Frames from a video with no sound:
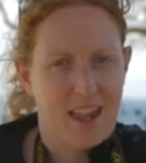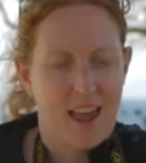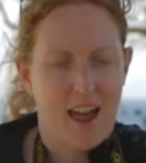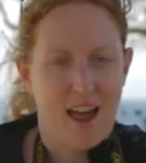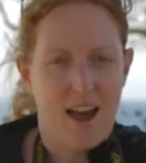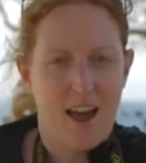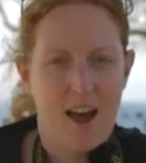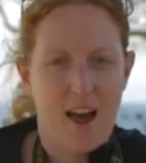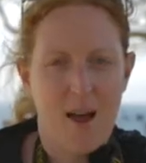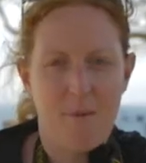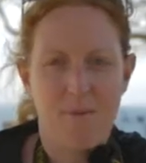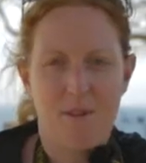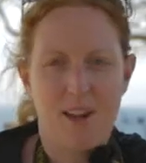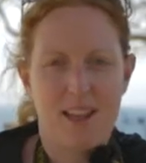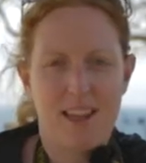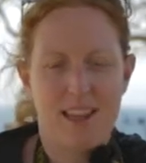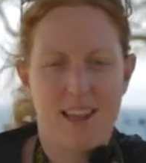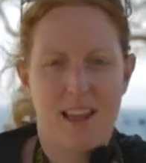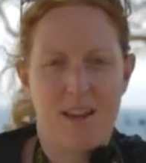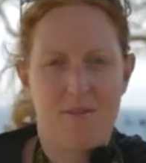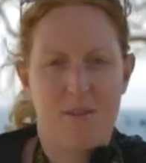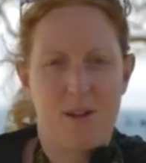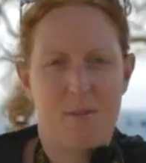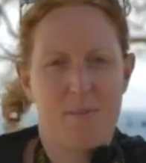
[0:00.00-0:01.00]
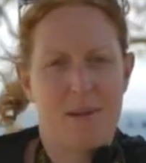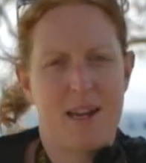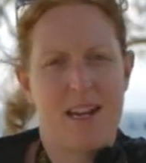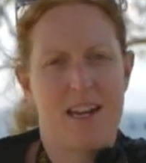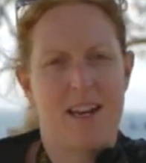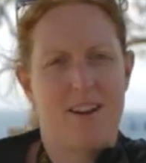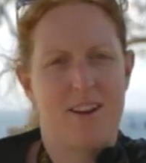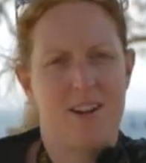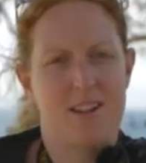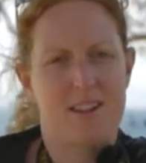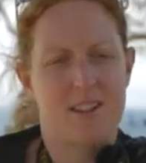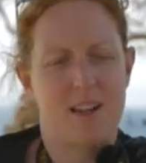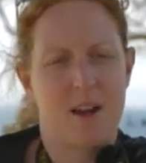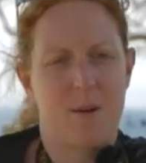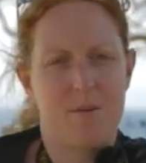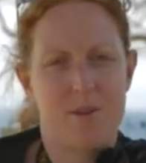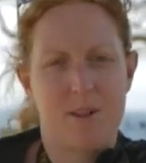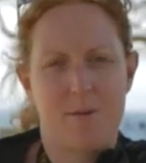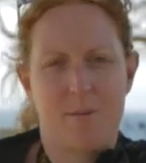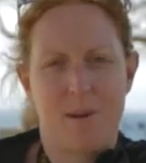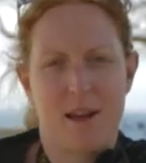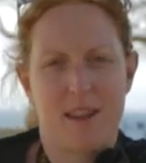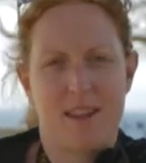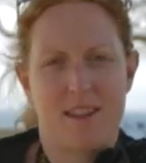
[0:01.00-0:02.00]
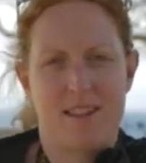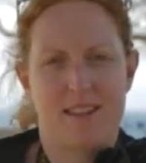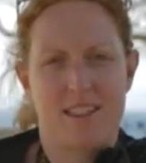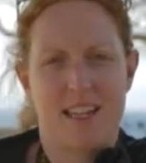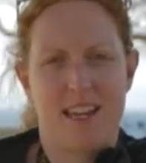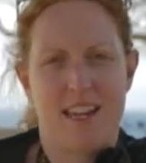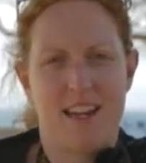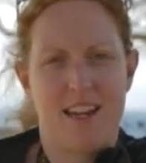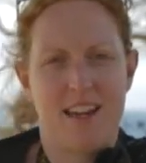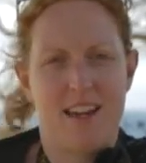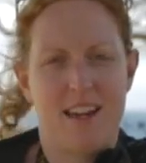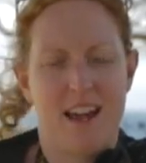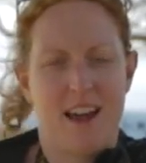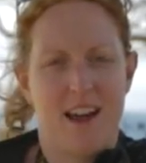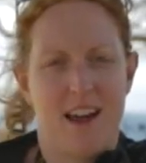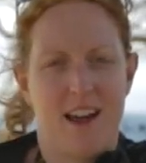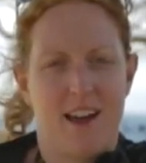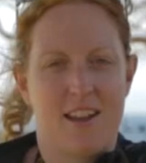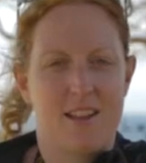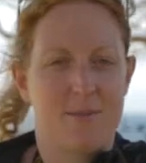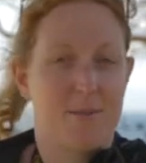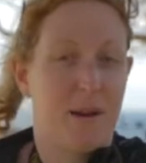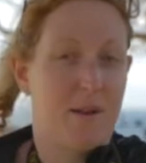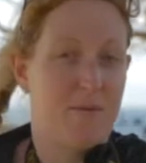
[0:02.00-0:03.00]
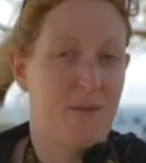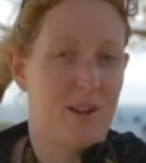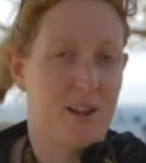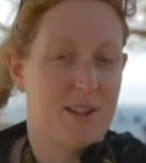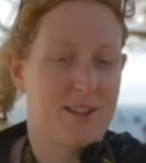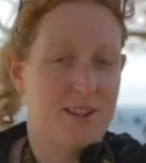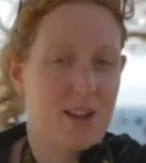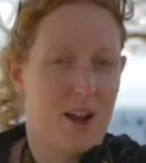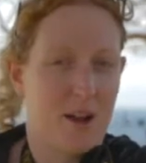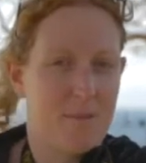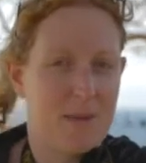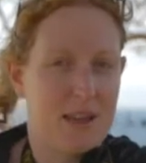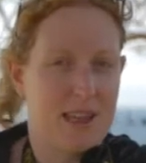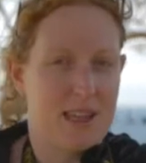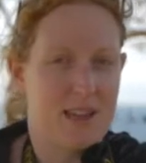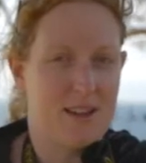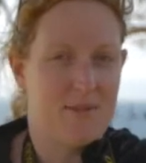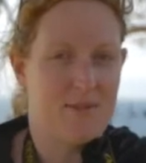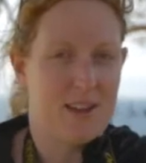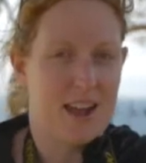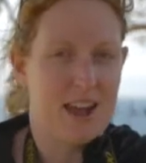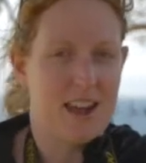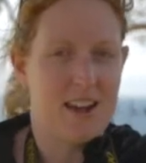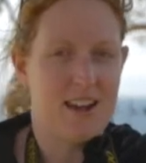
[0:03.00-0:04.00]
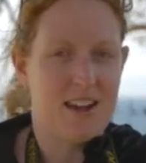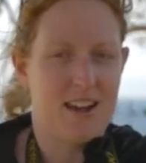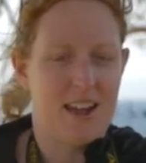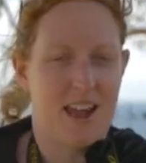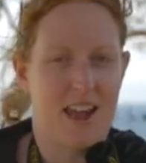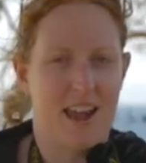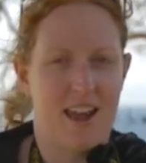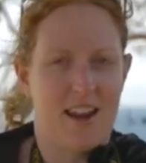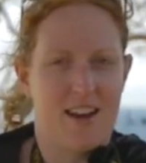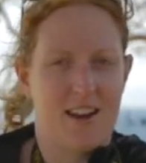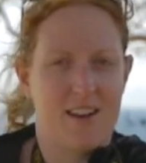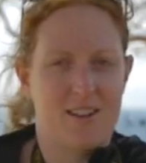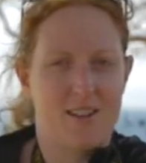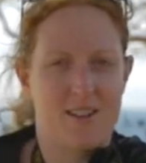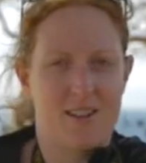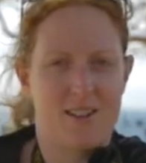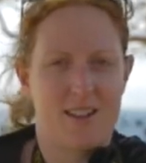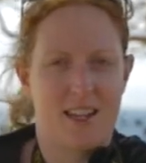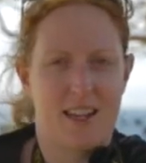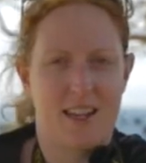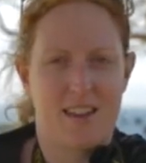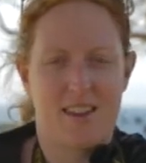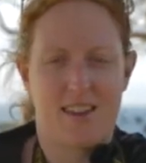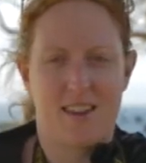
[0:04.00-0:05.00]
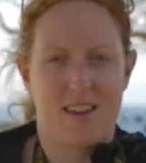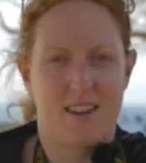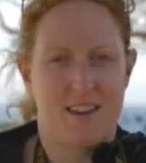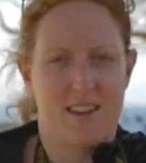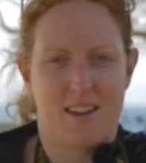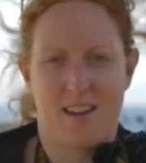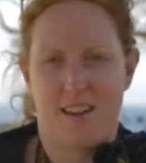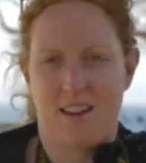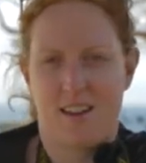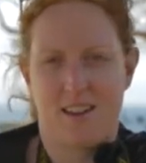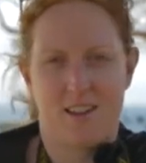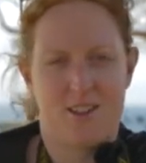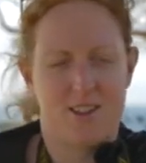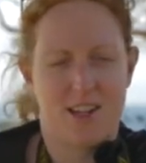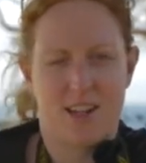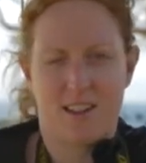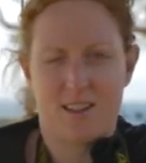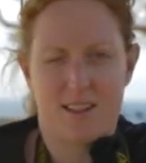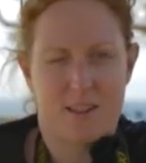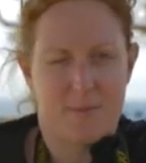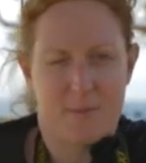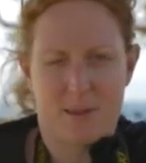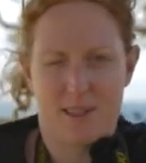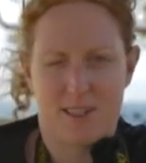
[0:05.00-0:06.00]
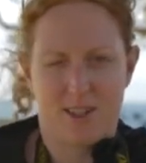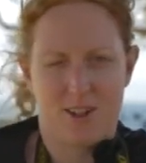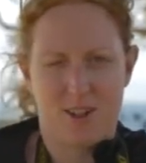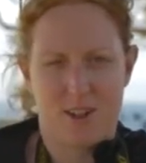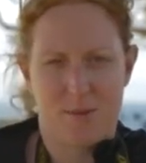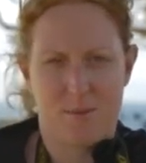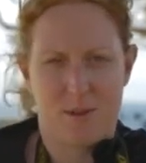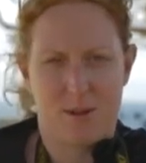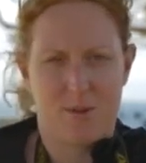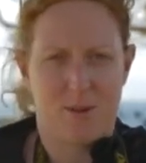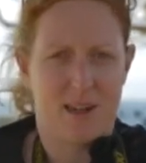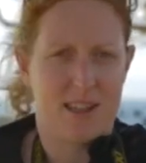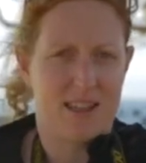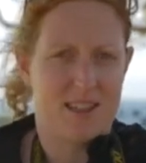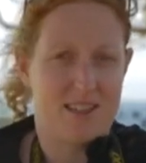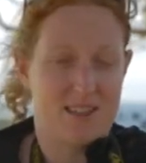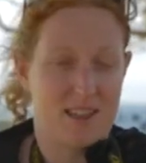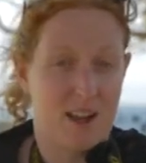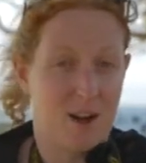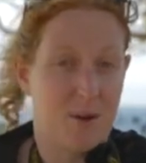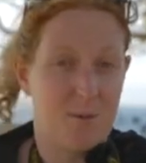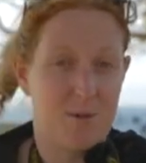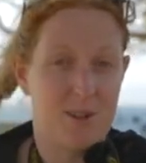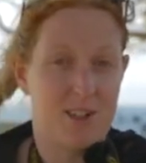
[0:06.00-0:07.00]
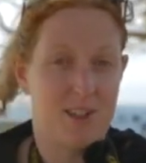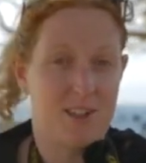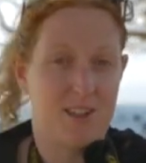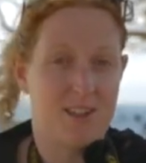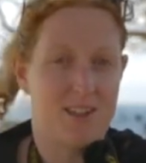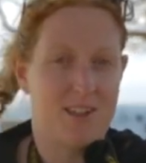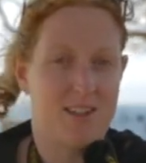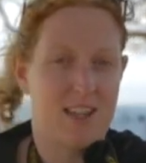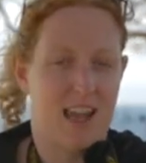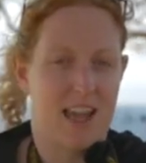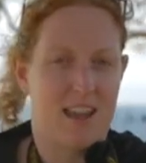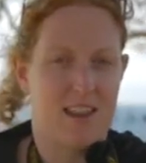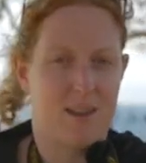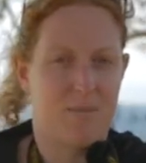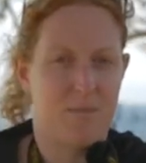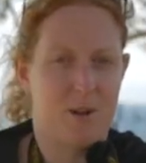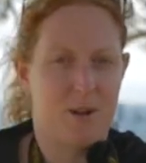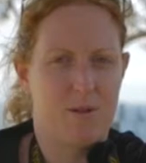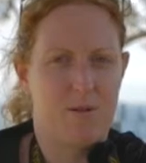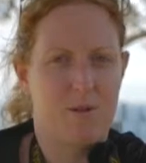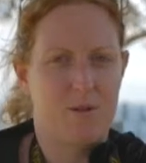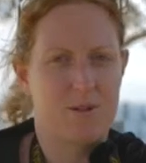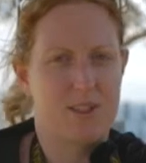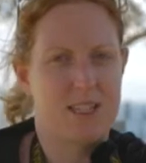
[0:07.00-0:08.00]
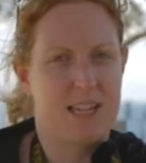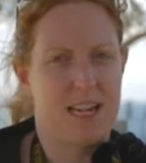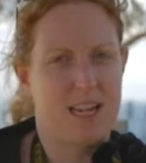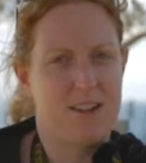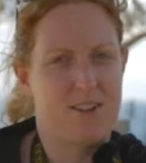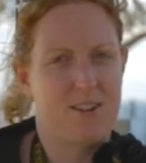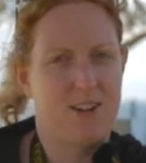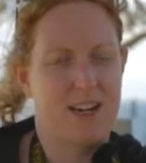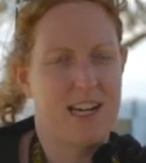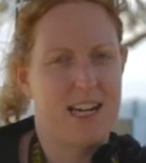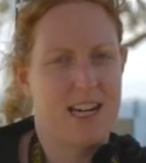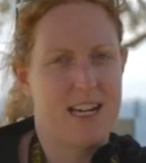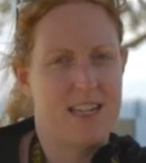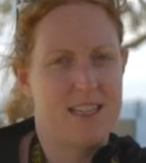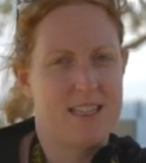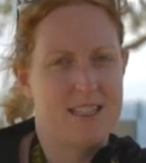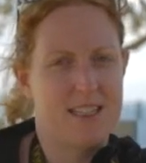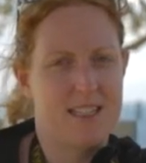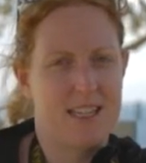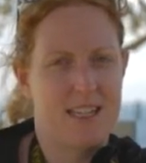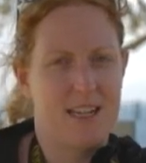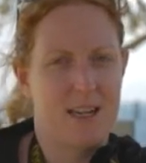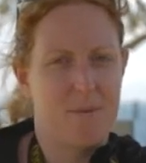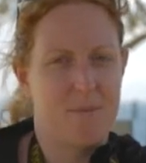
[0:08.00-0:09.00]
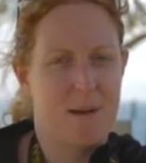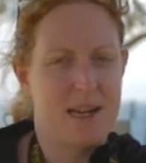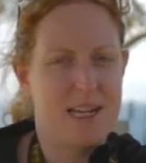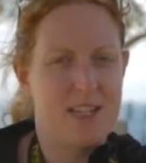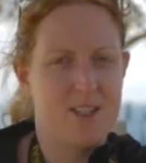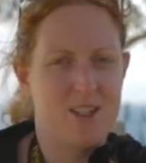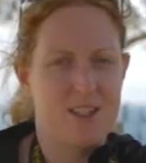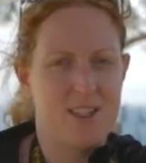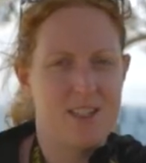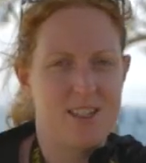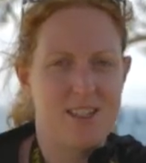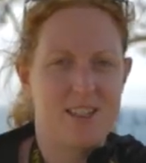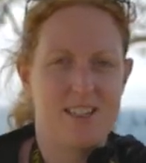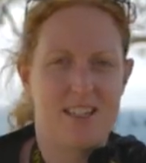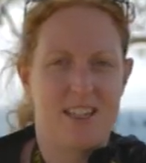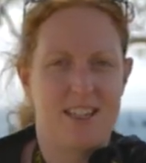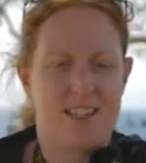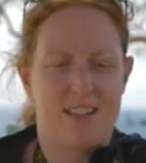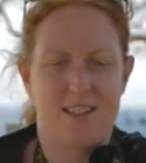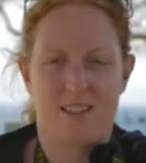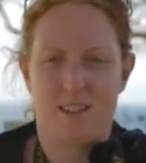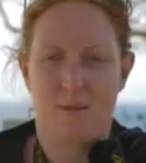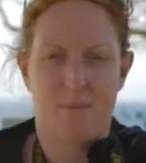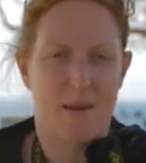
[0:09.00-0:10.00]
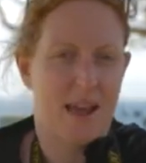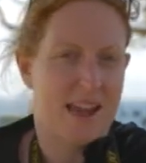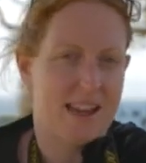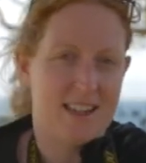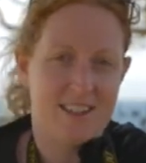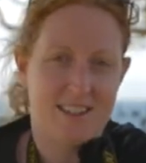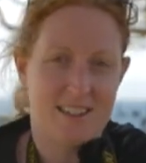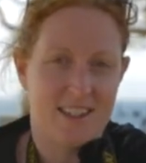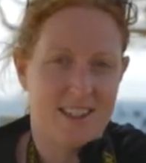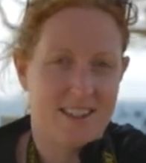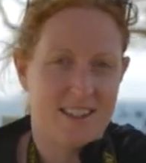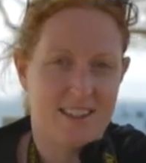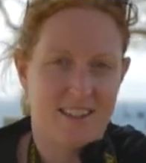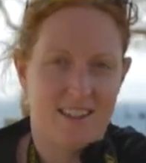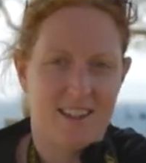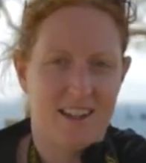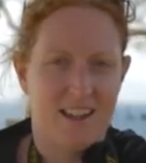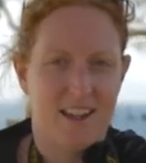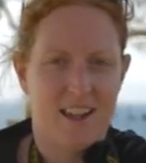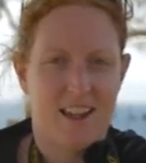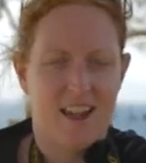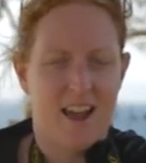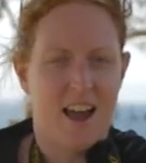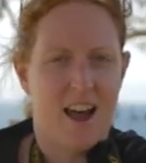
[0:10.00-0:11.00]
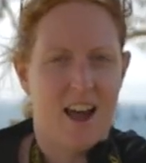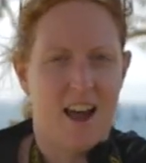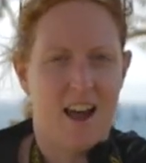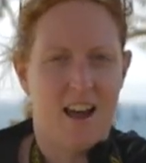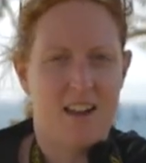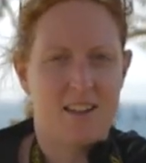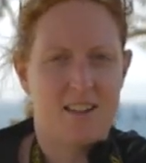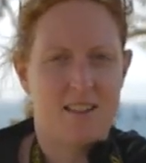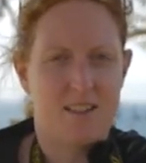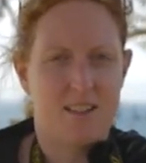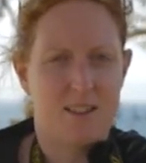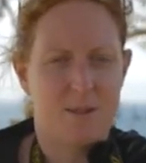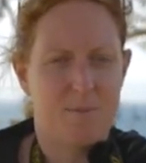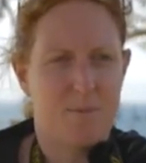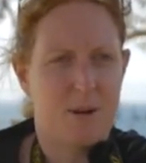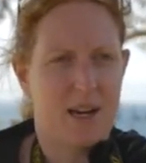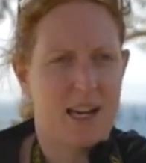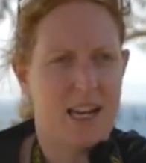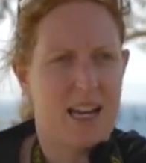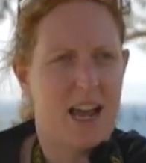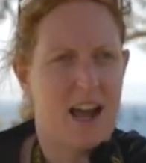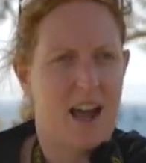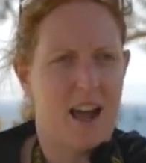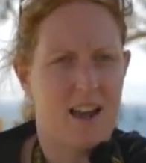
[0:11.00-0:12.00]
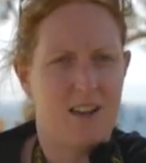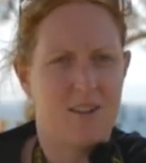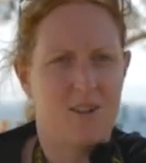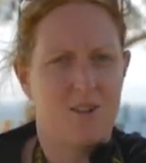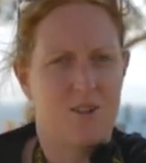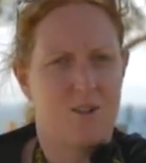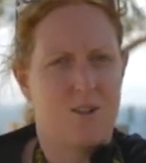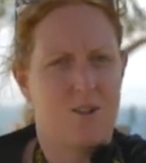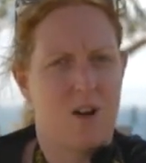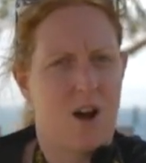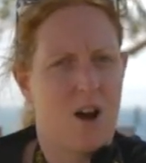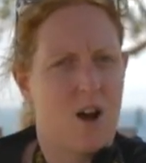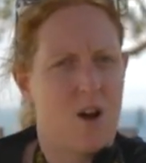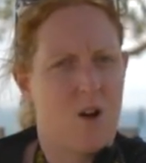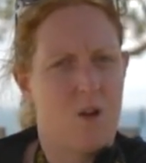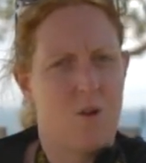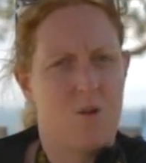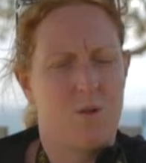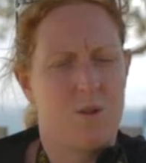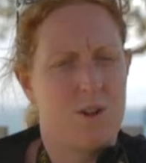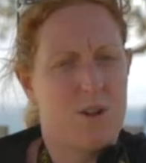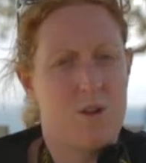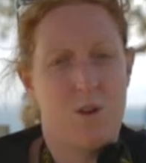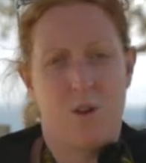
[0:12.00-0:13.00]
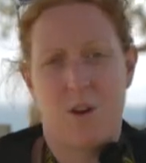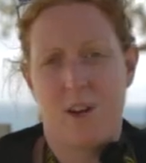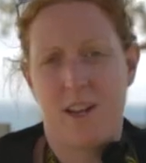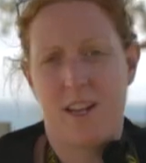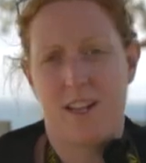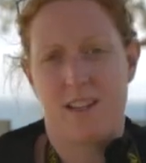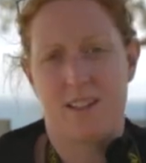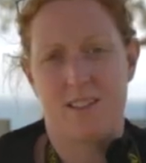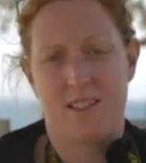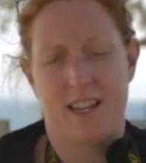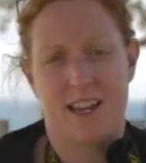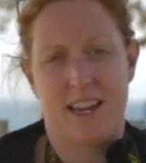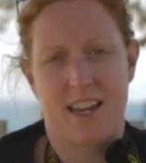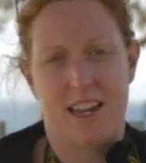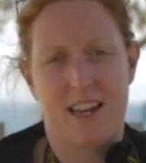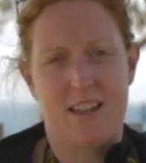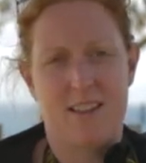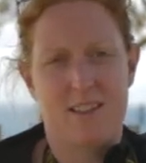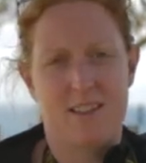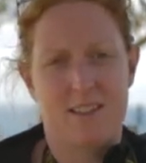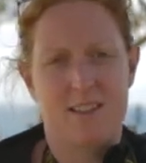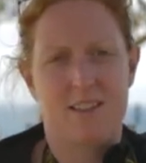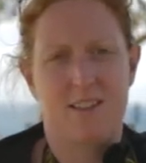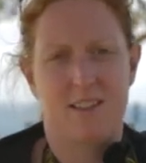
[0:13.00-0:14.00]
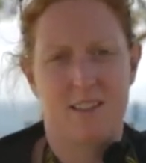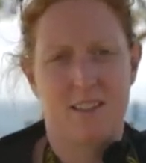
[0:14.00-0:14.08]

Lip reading: I'm really loving being here at Sculpture by the Sea. It's my first time at the event and I just think that the juxtaposition between the sculptures and the beautiful scenery in Sydney beaches is amazing. It's just bringing art to a whole new audience, I guess.